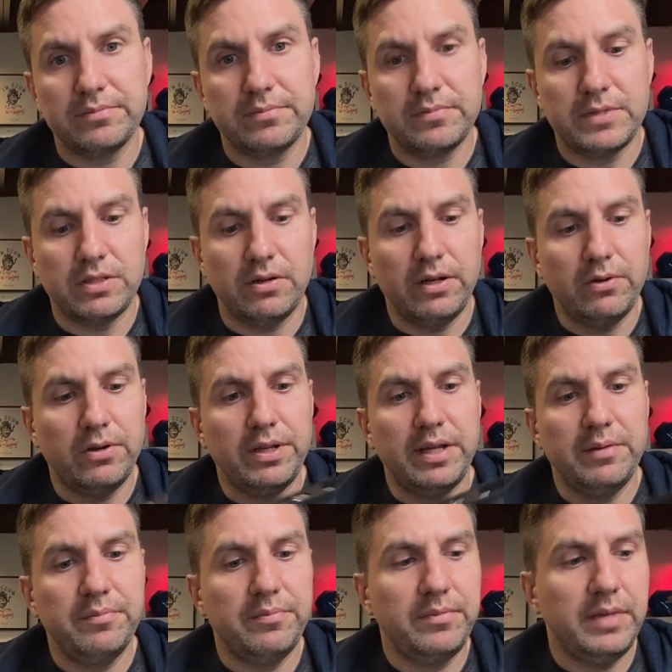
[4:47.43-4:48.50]
So I ordered
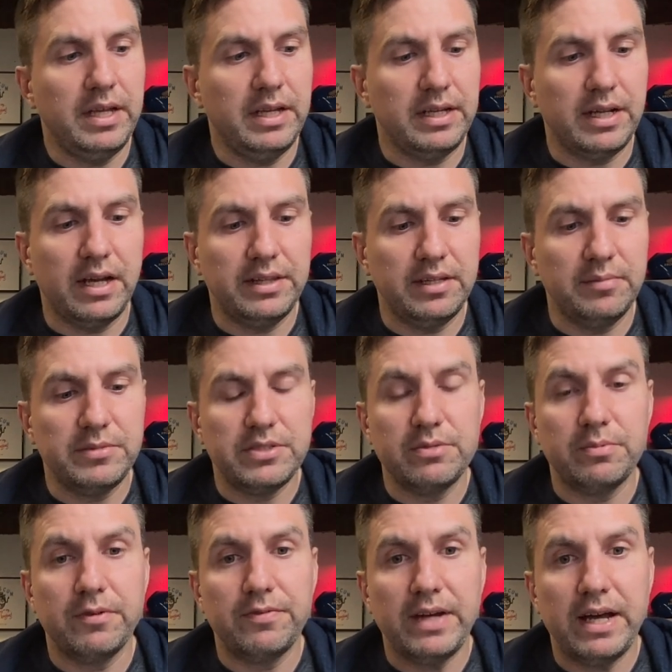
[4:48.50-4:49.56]
them and got them
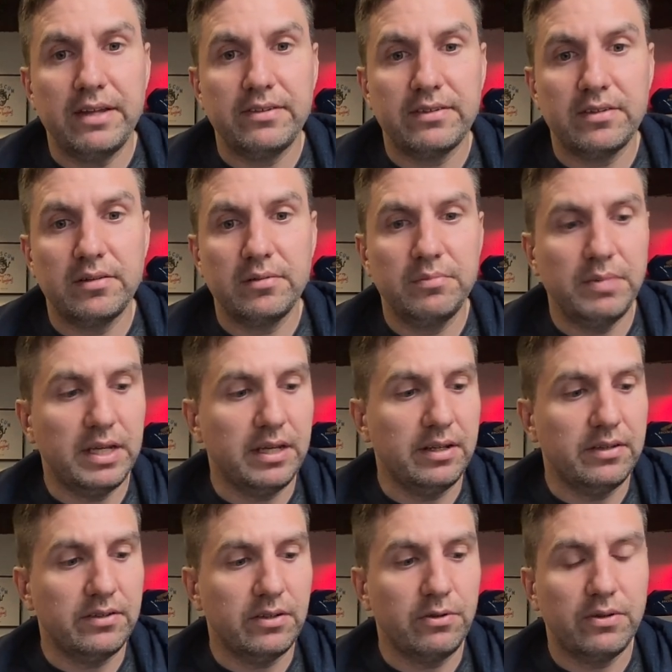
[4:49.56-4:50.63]
super fast
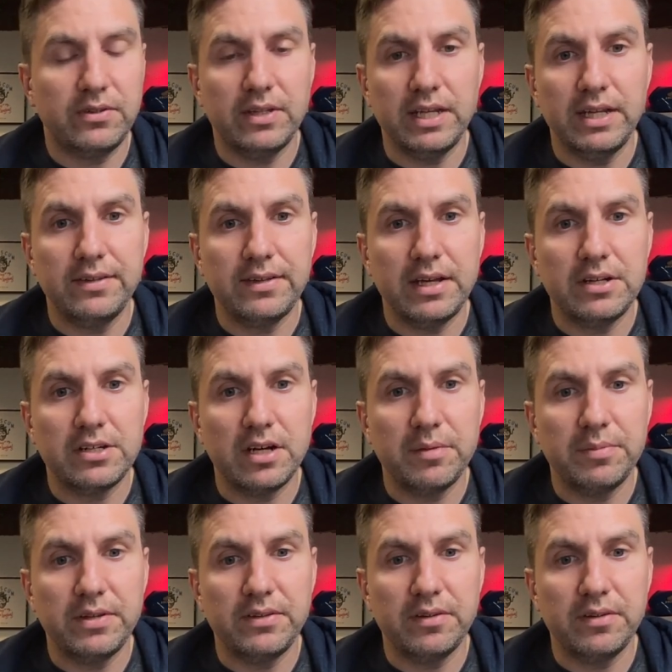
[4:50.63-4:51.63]
because Oak City Skate Shop is the